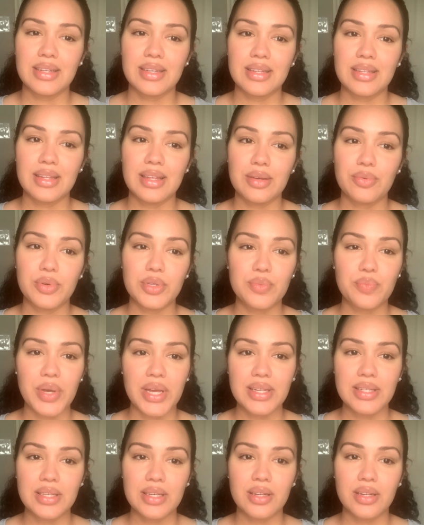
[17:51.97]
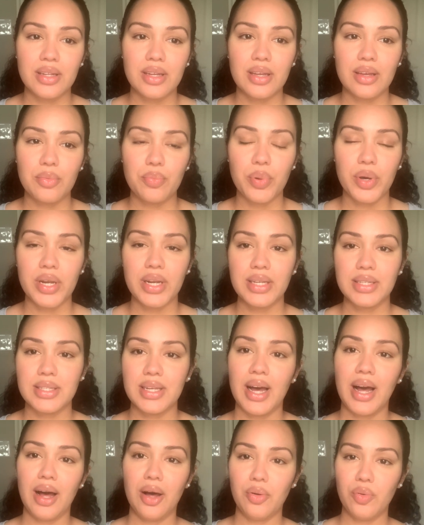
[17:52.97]
it was basically putting
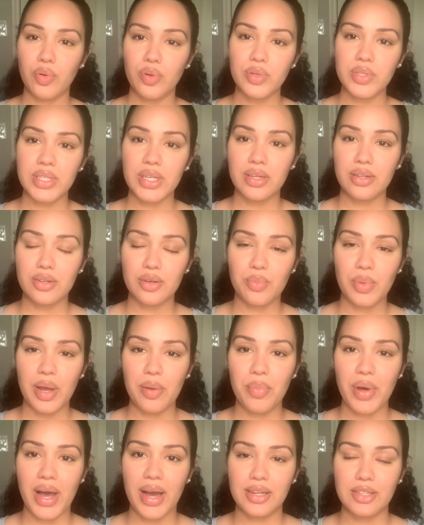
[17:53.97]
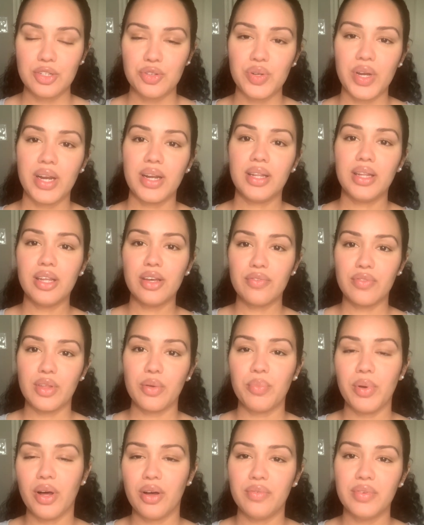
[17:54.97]
towels under my back to try to lift the
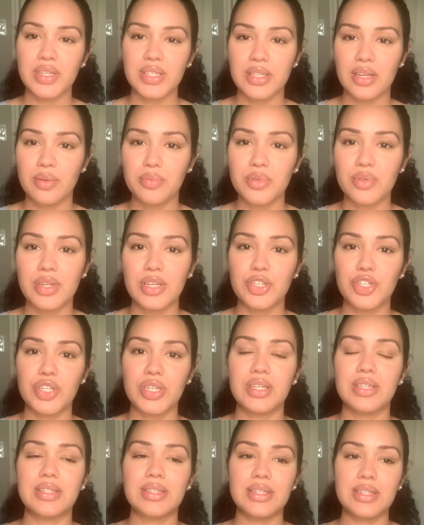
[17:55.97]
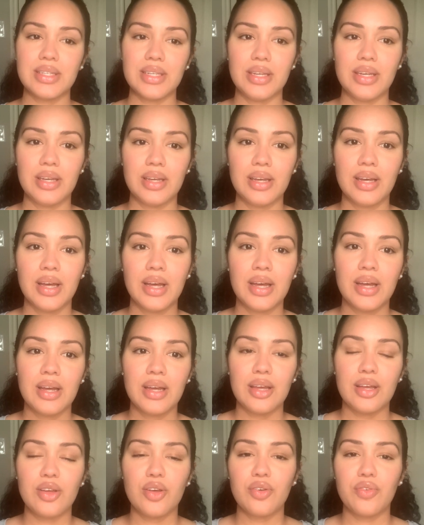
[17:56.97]
pelvis up so that you could see
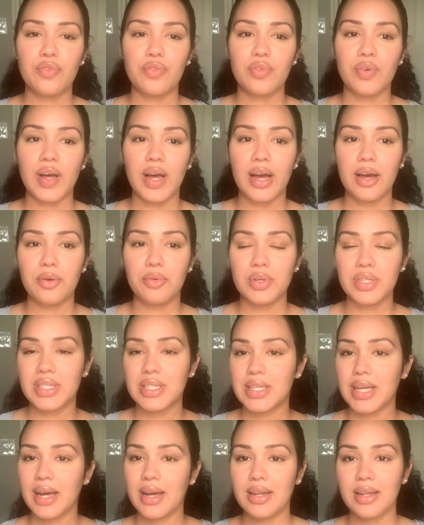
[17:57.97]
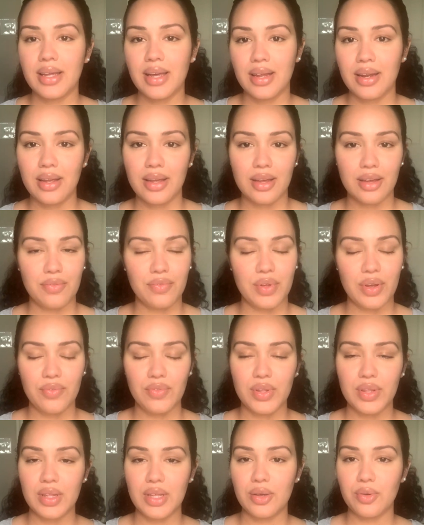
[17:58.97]
if I was dilating, if
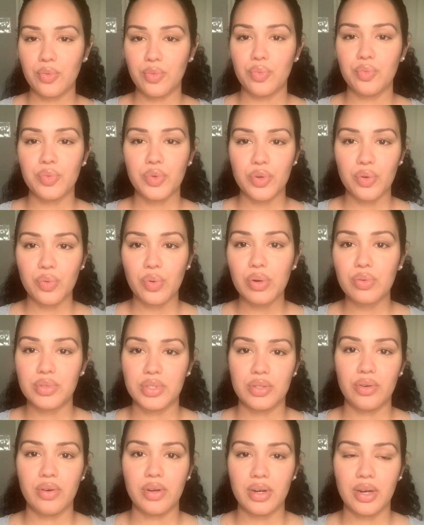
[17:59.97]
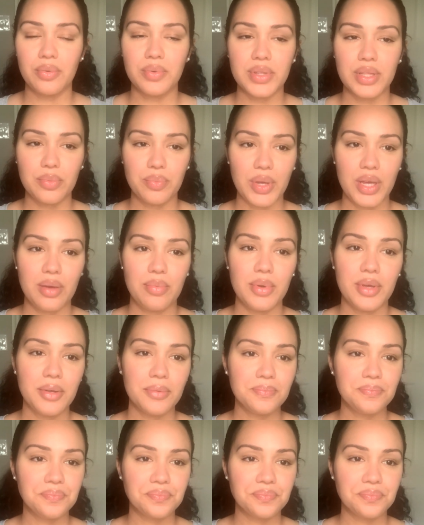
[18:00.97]
everything, what was going on with the baby.